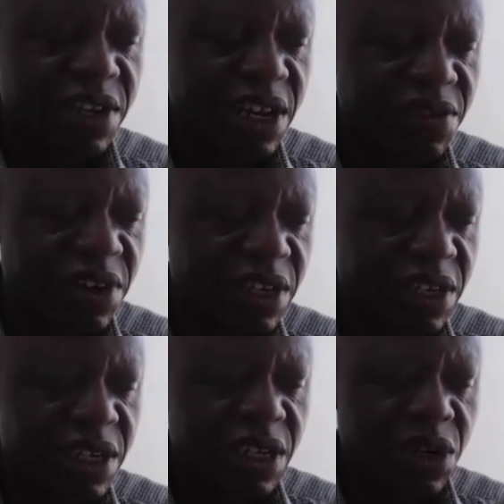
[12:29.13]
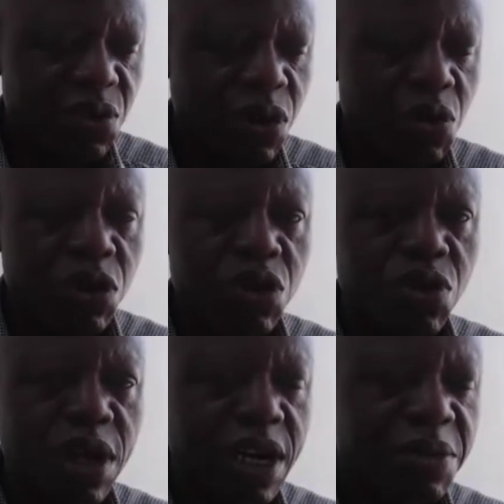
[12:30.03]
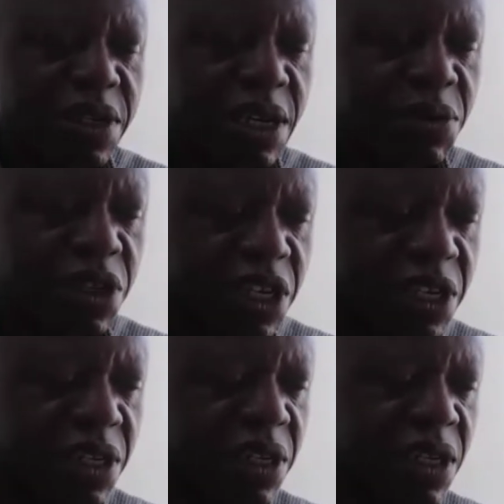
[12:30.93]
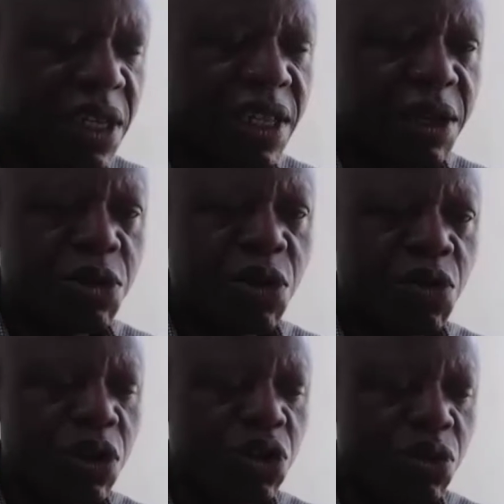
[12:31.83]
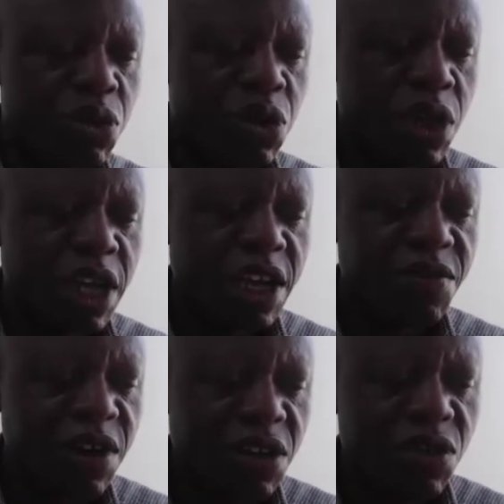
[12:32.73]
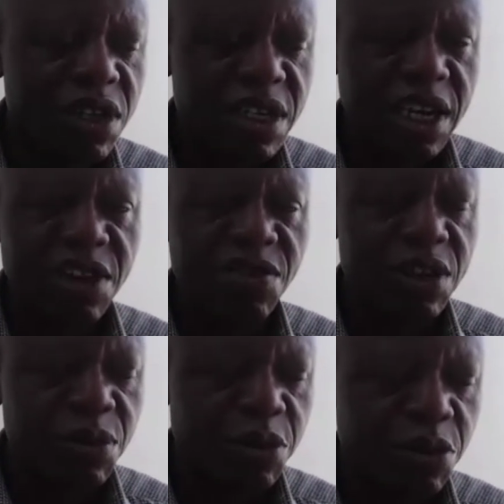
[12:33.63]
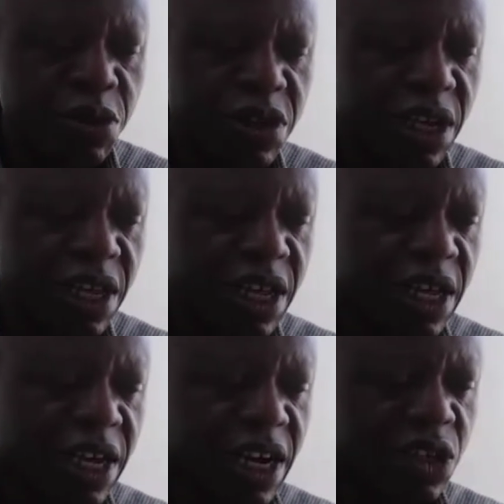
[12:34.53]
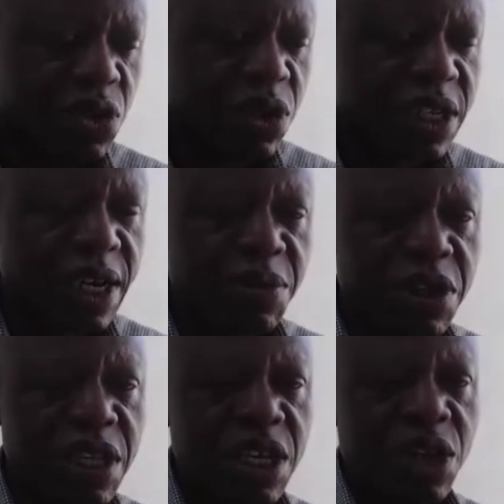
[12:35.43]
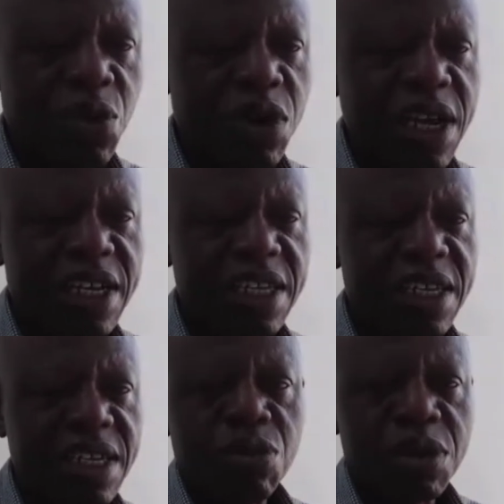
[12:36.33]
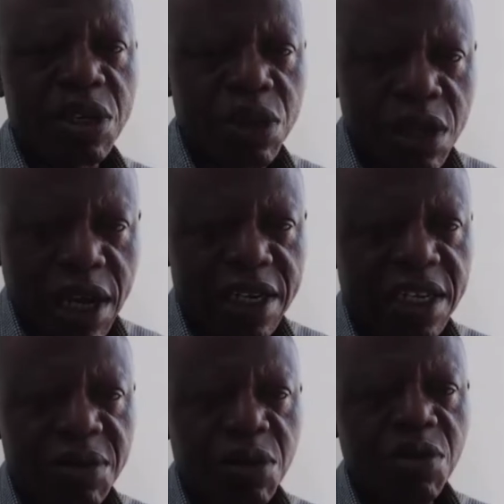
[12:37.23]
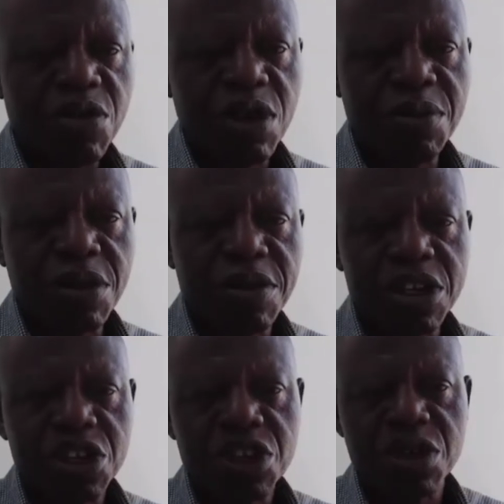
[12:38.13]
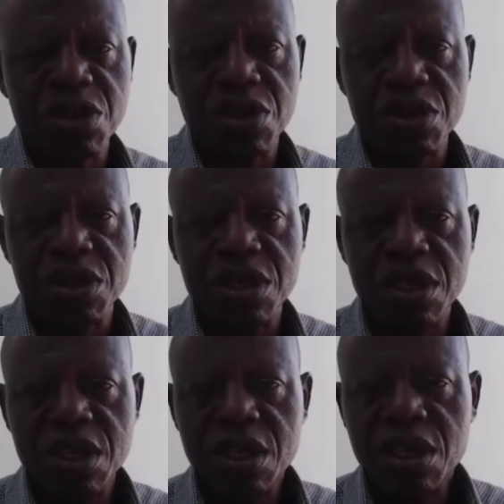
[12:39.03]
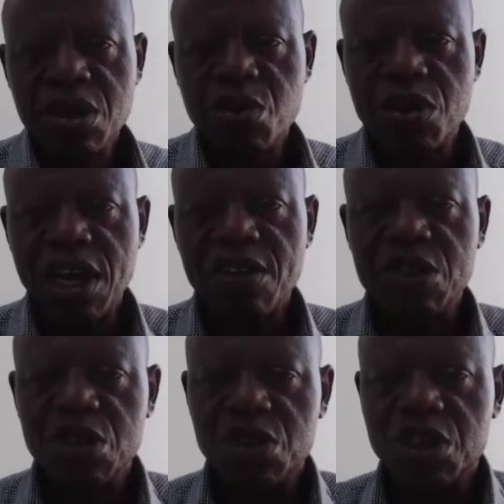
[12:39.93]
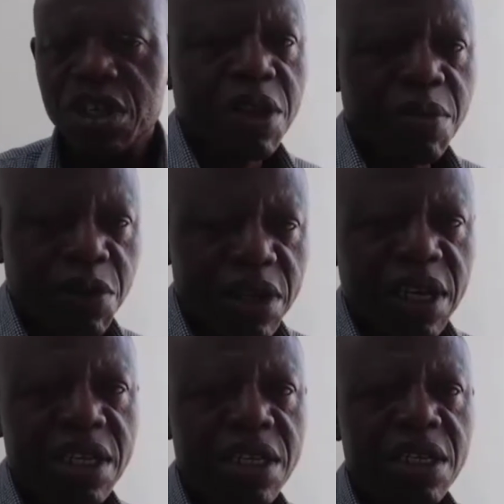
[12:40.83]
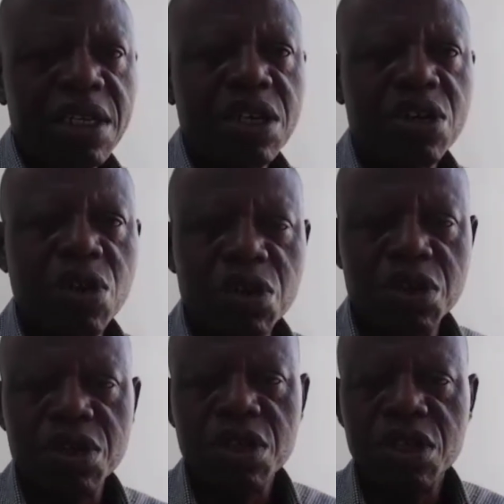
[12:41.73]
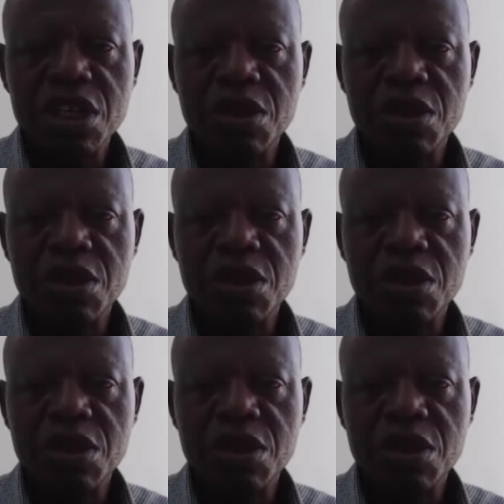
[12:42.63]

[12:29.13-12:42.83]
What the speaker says: very relevant when we want to do a capital budgeting. That we want to evaluate an investment proposal as to determine whether it is to be acceptable for implementation or not. We have such important costs